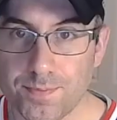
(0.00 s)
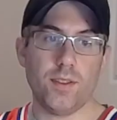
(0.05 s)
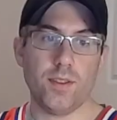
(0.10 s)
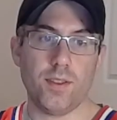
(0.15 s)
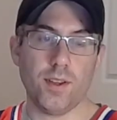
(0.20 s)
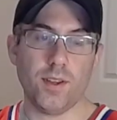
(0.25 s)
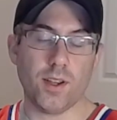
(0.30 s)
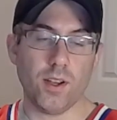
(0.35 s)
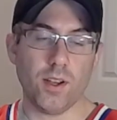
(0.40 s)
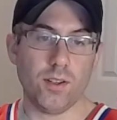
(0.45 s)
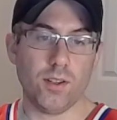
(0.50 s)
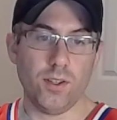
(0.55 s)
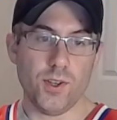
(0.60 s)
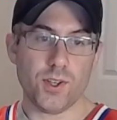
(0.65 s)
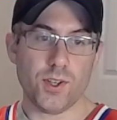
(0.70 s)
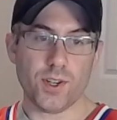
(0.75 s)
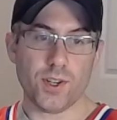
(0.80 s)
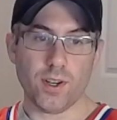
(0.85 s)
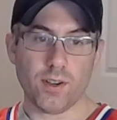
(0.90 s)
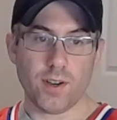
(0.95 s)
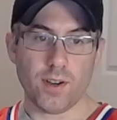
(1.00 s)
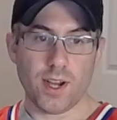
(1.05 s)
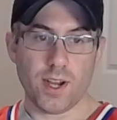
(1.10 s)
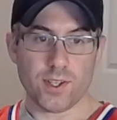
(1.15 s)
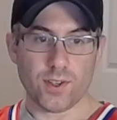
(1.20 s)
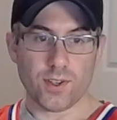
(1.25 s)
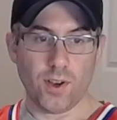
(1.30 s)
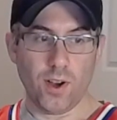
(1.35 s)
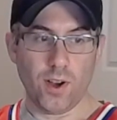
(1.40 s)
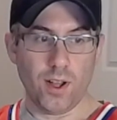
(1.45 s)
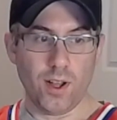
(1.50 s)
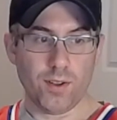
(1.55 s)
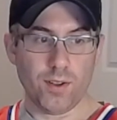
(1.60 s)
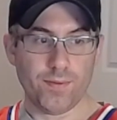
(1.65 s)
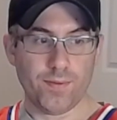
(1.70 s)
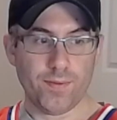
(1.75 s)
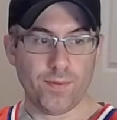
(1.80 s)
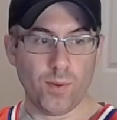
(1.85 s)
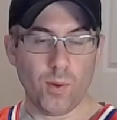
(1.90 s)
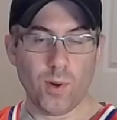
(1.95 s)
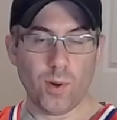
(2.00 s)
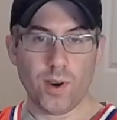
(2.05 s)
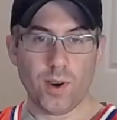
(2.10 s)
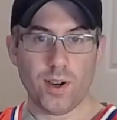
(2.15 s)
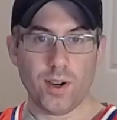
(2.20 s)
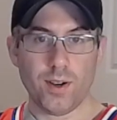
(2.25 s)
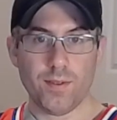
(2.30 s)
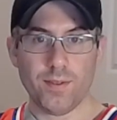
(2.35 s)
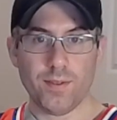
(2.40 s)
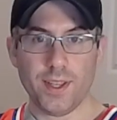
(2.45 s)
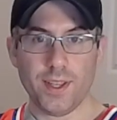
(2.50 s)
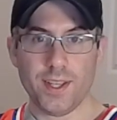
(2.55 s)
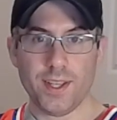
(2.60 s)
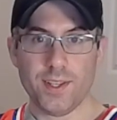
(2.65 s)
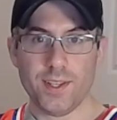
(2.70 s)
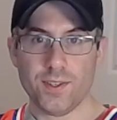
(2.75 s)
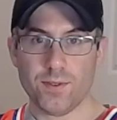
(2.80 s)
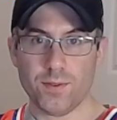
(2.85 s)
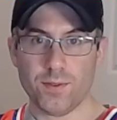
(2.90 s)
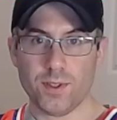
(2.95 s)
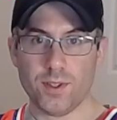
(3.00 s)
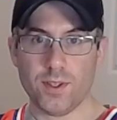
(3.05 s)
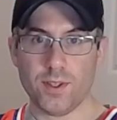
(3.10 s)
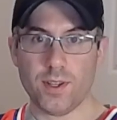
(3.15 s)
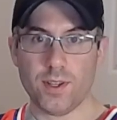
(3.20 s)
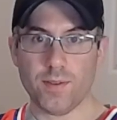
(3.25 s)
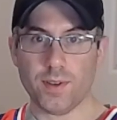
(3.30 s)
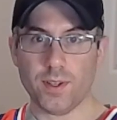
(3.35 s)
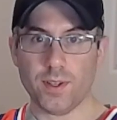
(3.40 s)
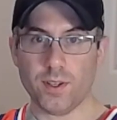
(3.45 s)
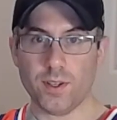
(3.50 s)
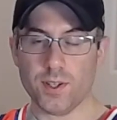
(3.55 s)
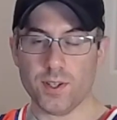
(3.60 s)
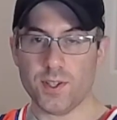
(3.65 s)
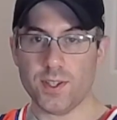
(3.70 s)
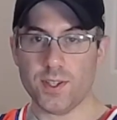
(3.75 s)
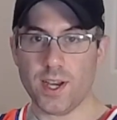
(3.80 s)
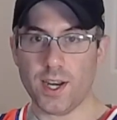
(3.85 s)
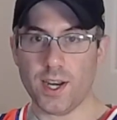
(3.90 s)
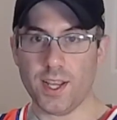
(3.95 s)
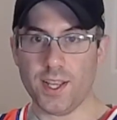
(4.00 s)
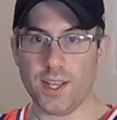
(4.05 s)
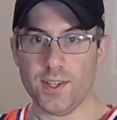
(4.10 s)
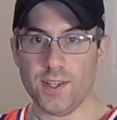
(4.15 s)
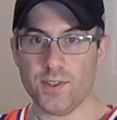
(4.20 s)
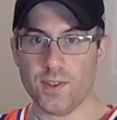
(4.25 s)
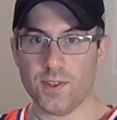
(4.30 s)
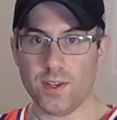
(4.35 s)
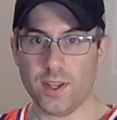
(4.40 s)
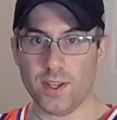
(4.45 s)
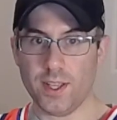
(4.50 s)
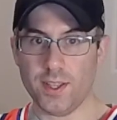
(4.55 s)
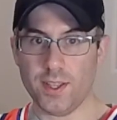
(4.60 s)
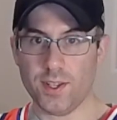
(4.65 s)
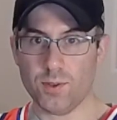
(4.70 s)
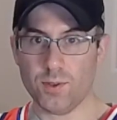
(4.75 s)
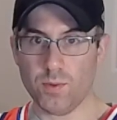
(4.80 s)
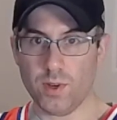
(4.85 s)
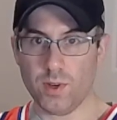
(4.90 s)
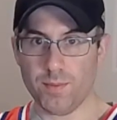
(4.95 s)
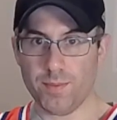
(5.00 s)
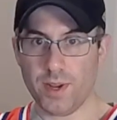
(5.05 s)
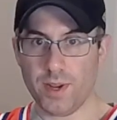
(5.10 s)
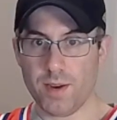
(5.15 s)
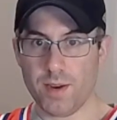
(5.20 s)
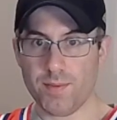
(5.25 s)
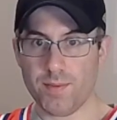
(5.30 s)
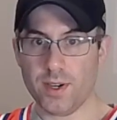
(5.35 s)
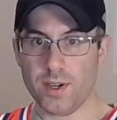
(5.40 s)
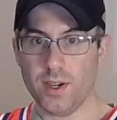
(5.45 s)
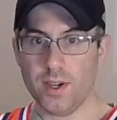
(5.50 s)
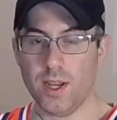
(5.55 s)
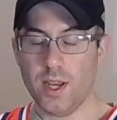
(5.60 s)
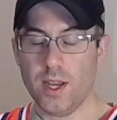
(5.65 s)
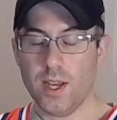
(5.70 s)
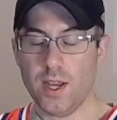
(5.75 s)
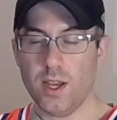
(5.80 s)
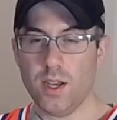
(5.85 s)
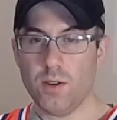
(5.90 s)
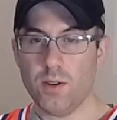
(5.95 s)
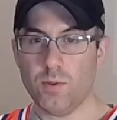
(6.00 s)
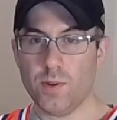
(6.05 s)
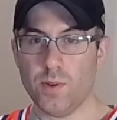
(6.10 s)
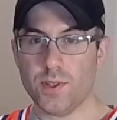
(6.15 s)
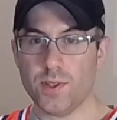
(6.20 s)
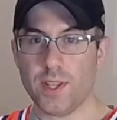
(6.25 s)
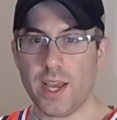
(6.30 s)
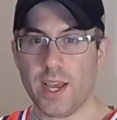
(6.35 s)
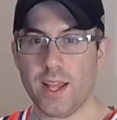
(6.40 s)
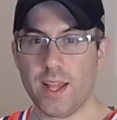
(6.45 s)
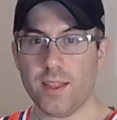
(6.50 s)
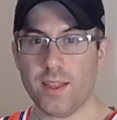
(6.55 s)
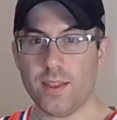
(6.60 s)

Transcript: The conclusion across all four of these different little studies in this one paper was that